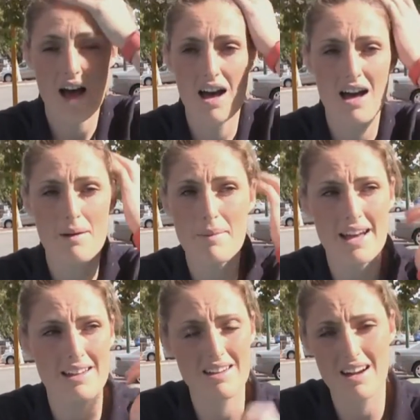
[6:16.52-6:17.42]

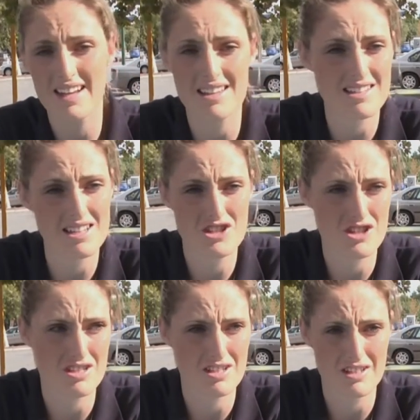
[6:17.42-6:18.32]
And I guess that's
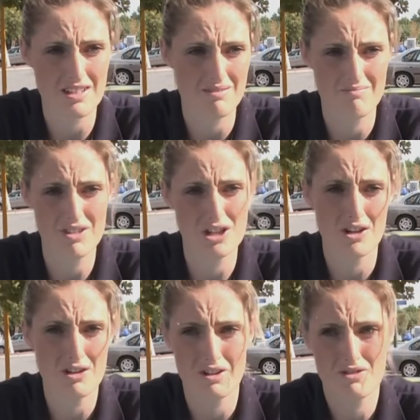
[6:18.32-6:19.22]
just
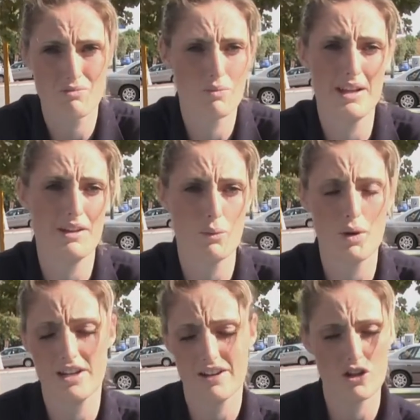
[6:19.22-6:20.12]
when
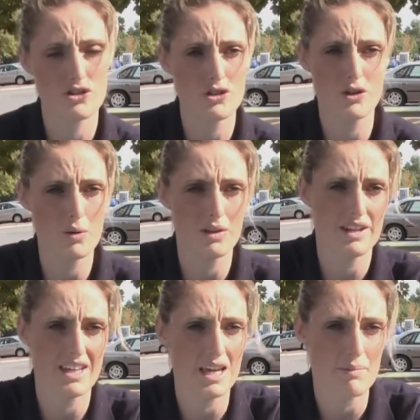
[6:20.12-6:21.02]
you've got two
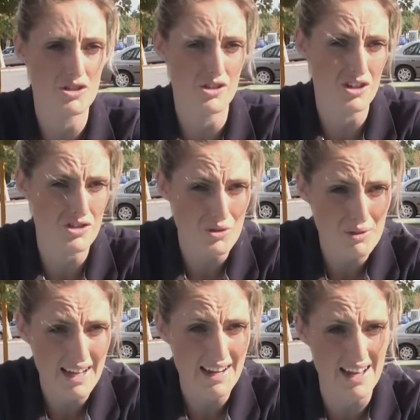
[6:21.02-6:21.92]
quality keepers, you can do
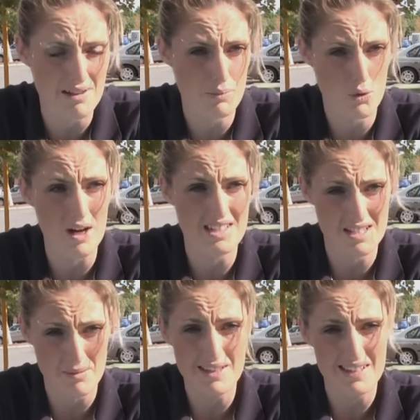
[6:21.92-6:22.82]
that, and quite
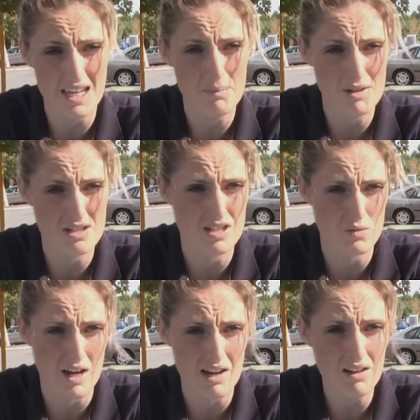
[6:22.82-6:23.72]
similar keepers
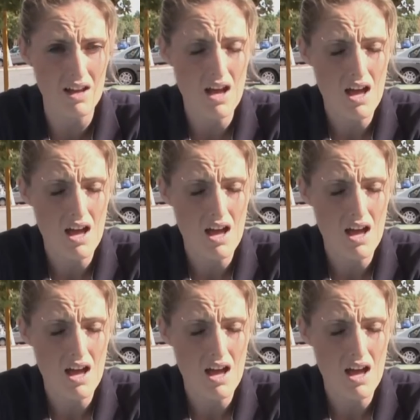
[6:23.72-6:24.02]
as well.